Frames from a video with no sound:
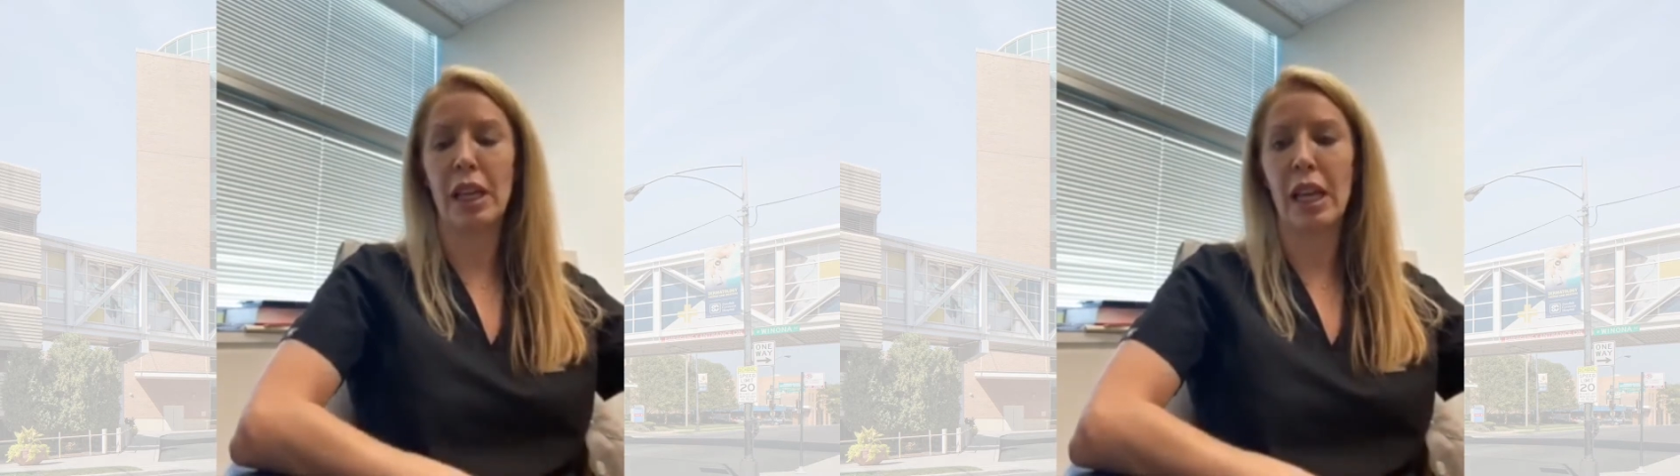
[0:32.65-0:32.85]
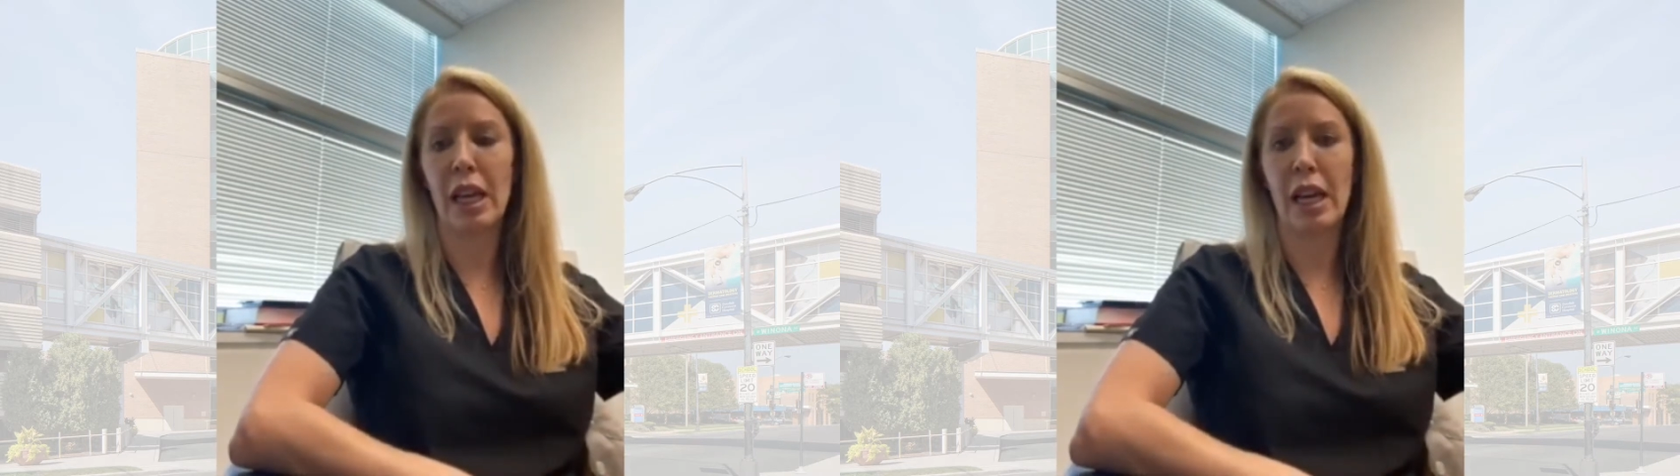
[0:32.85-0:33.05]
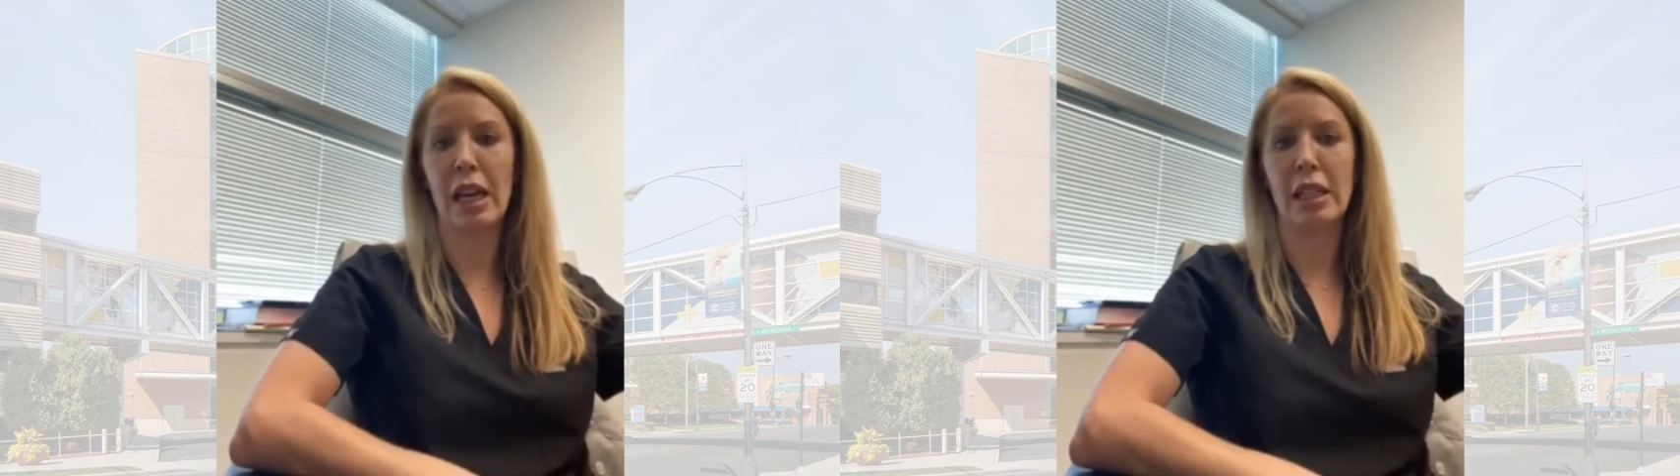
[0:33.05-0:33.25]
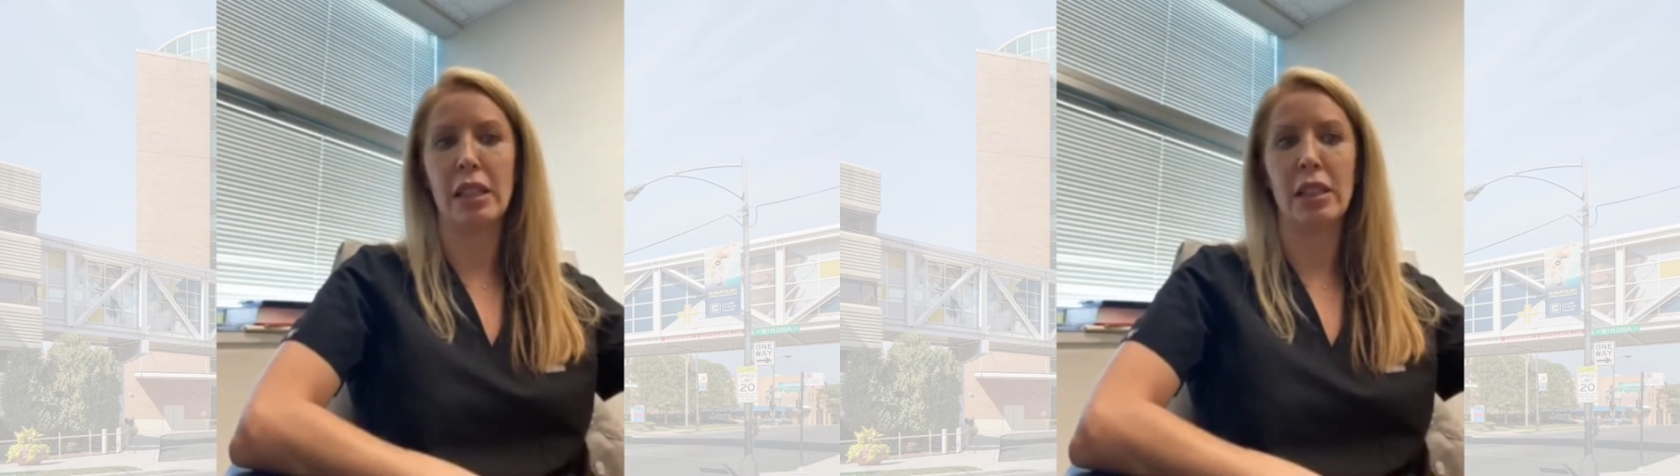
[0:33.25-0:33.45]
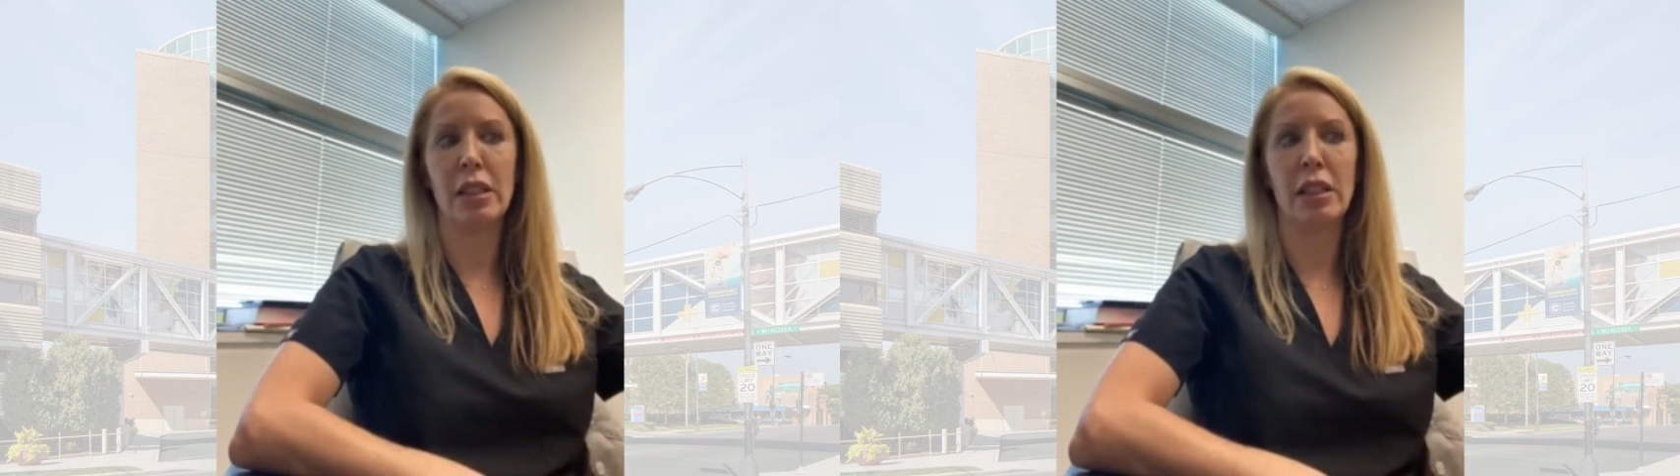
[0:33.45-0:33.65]

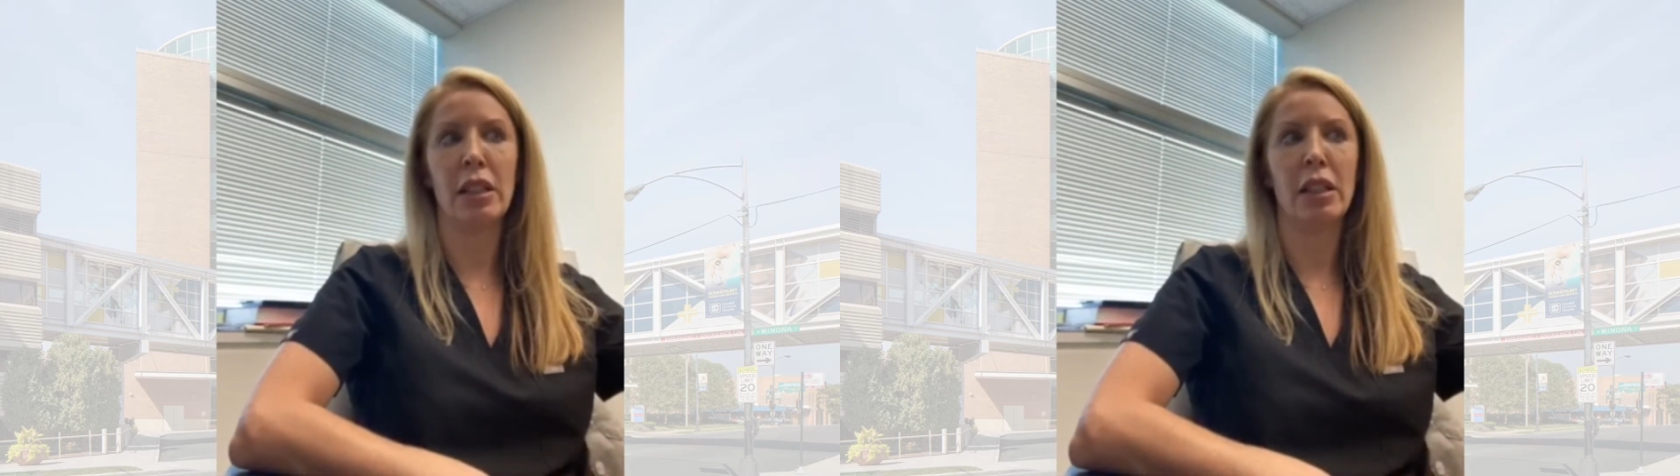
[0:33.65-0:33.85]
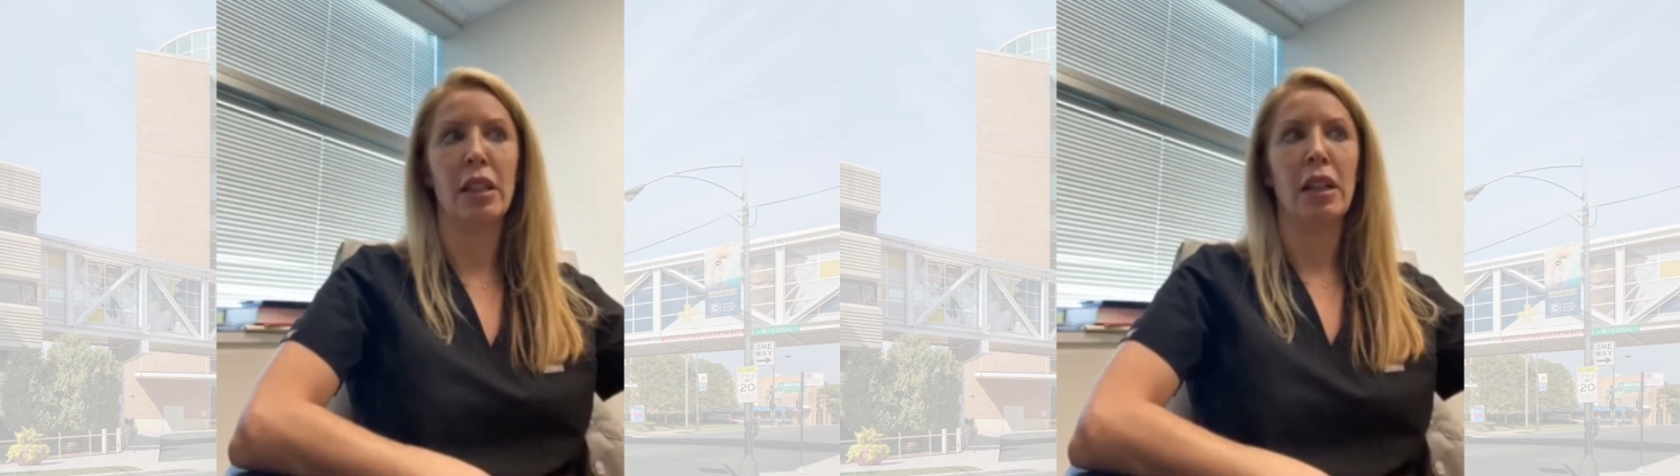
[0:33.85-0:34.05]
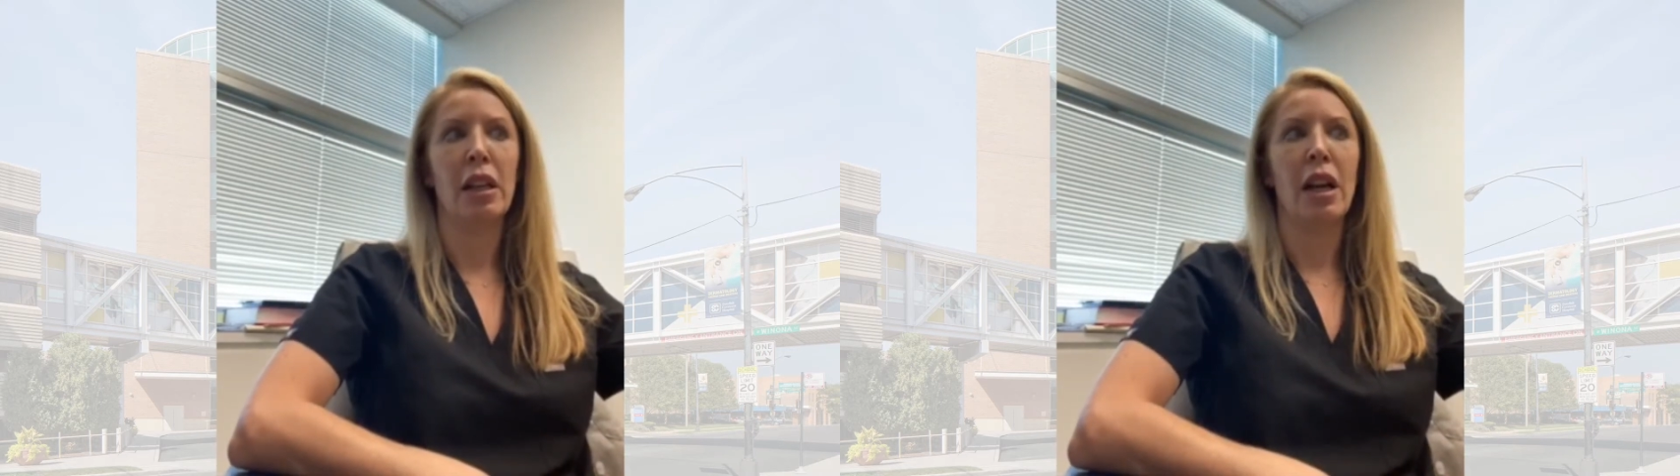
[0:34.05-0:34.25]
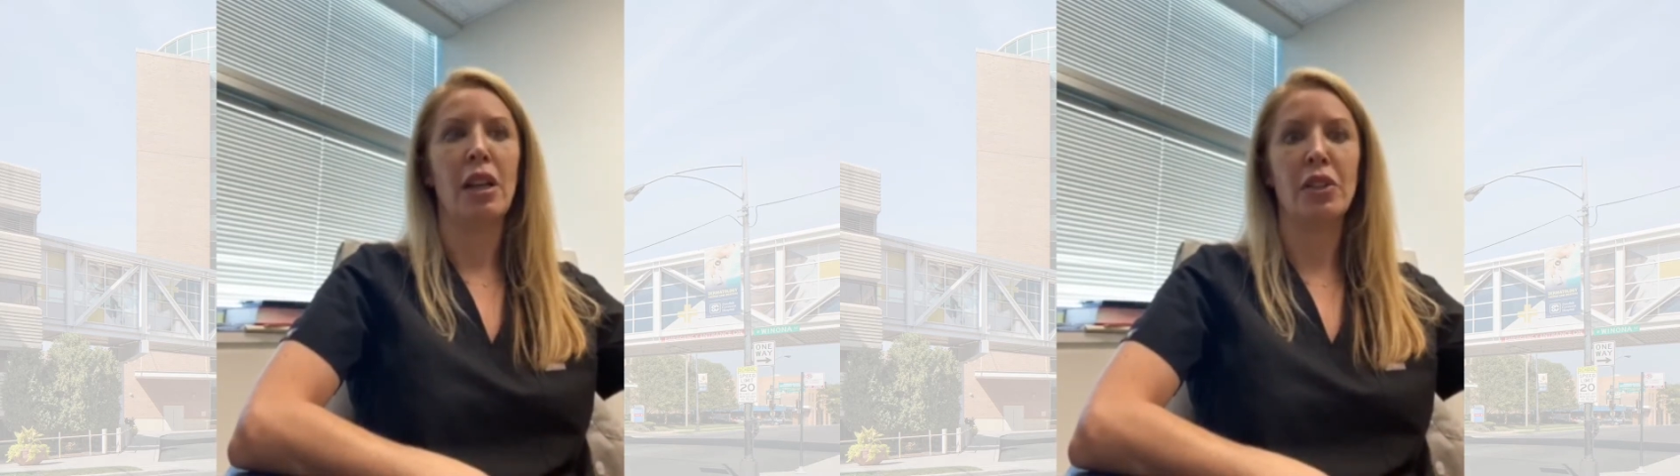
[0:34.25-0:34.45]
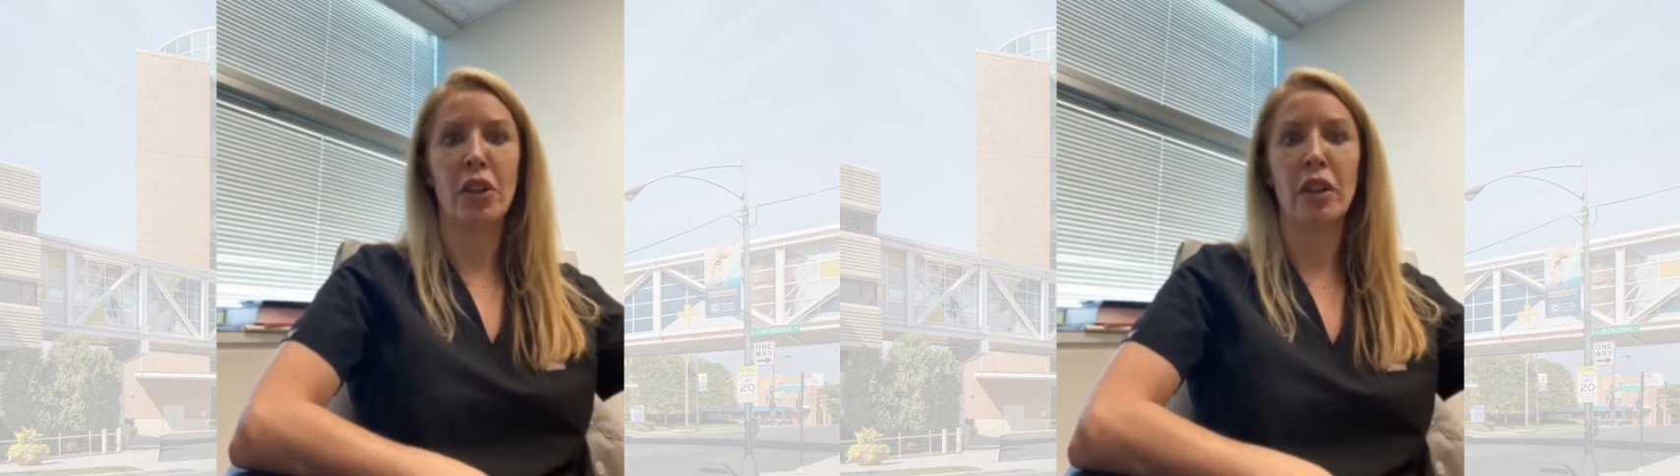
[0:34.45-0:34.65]
And I
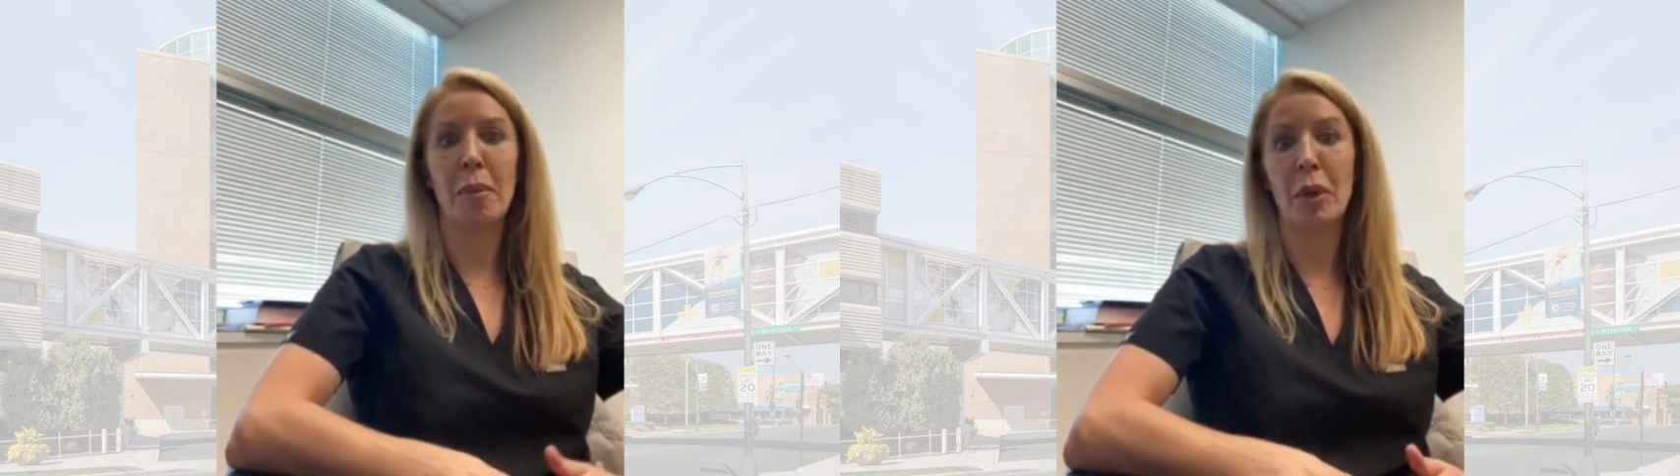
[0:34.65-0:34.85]
started to come